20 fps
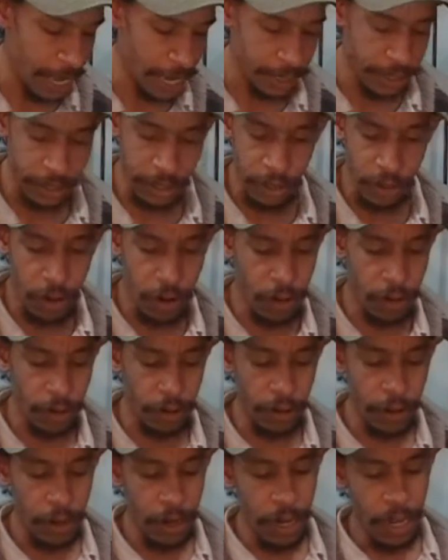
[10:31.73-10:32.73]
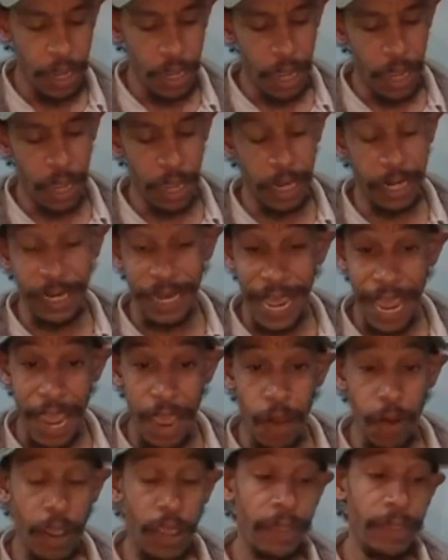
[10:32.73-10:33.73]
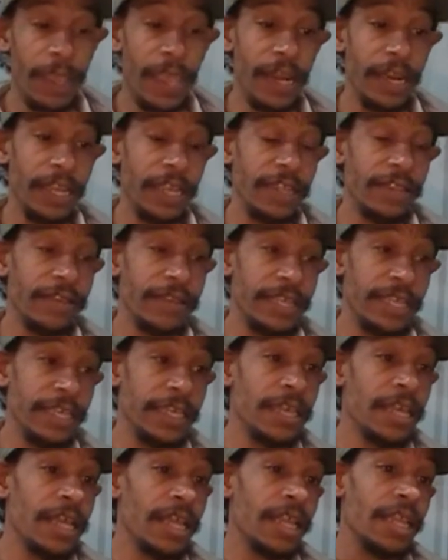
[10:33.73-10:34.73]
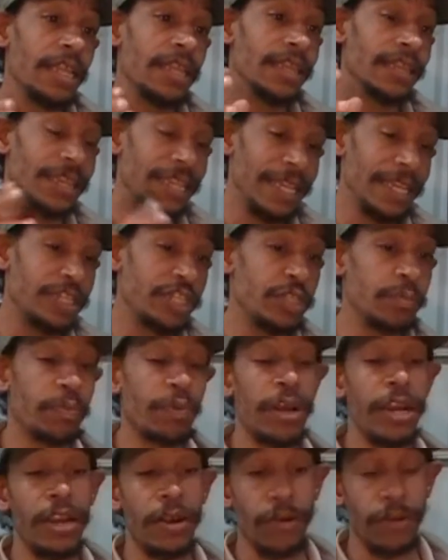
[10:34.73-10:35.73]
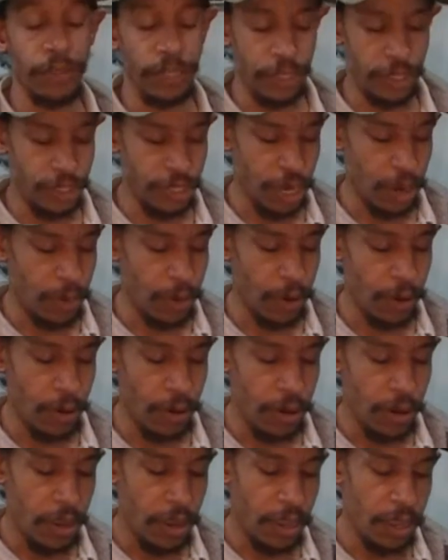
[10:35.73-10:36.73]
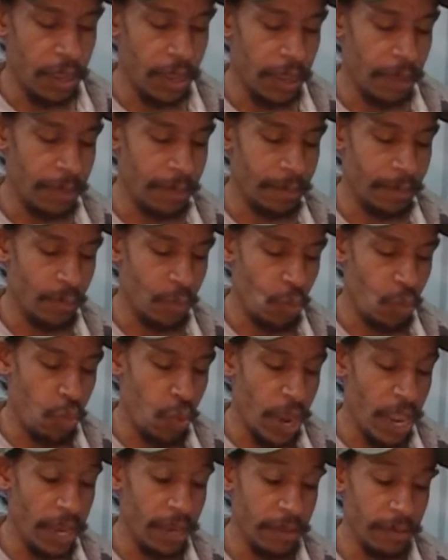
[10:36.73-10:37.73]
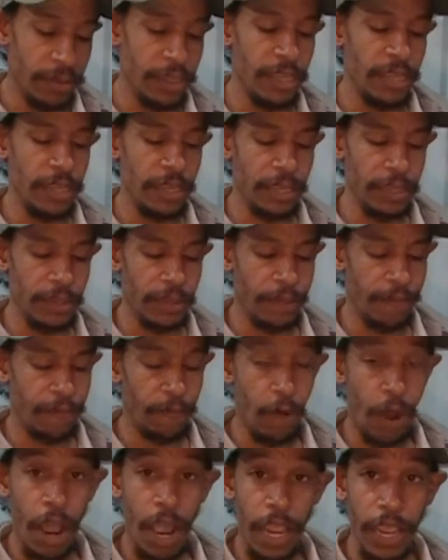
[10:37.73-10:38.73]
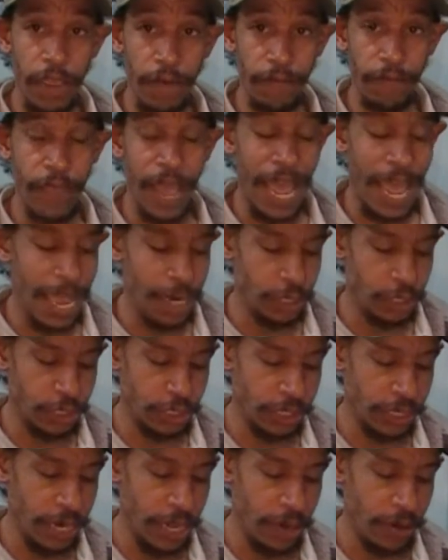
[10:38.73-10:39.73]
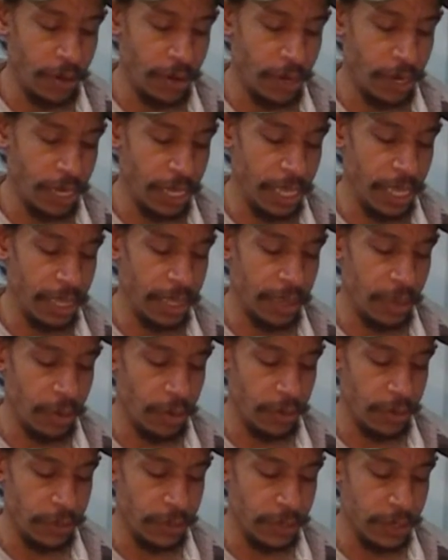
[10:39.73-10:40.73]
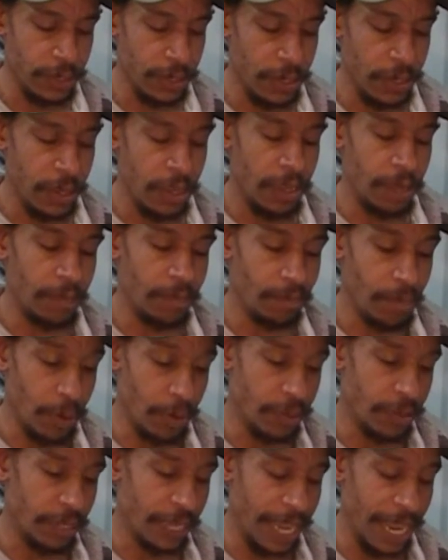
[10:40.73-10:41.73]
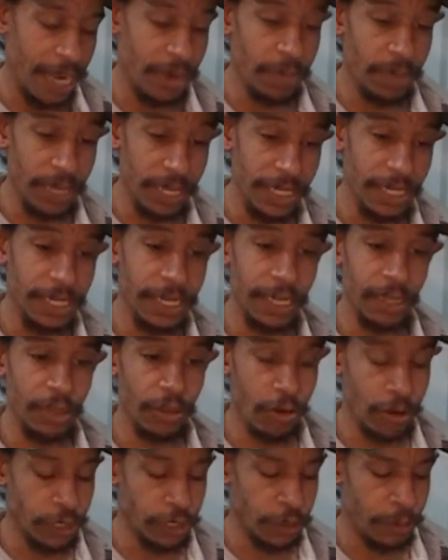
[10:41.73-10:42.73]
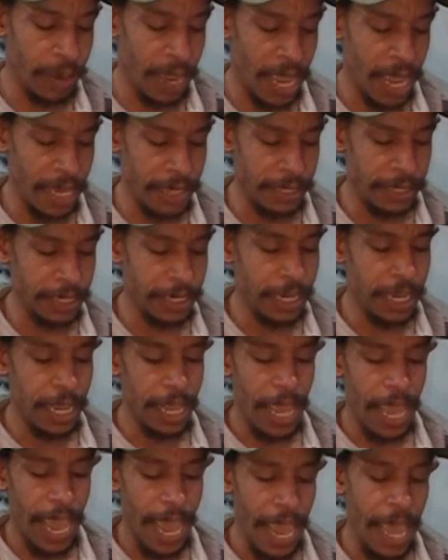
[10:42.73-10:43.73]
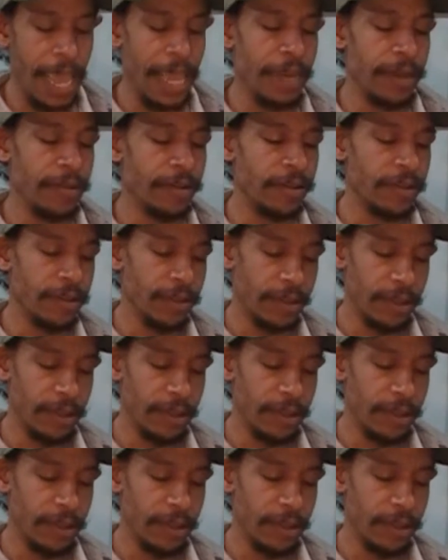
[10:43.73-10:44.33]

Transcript: excellent color now and then in the late spring, early summer when the fry have hatched. Now you're going to get those, both the cannibalistic larger bass and,